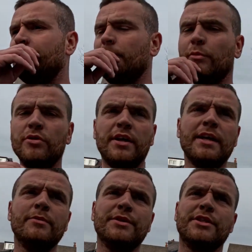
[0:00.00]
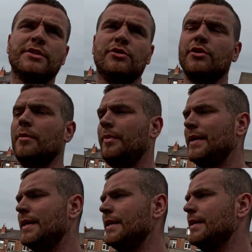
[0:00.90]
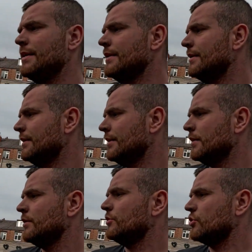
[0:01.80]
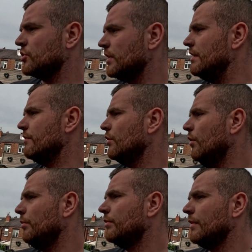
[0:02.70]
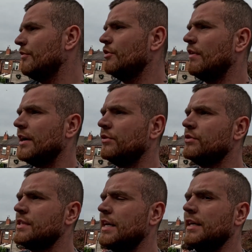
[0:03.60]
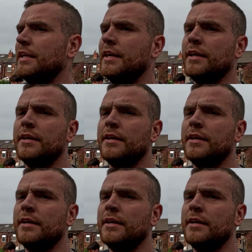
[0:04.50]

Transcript: for Monday, which is going to be just clearing up, having a right good tidy,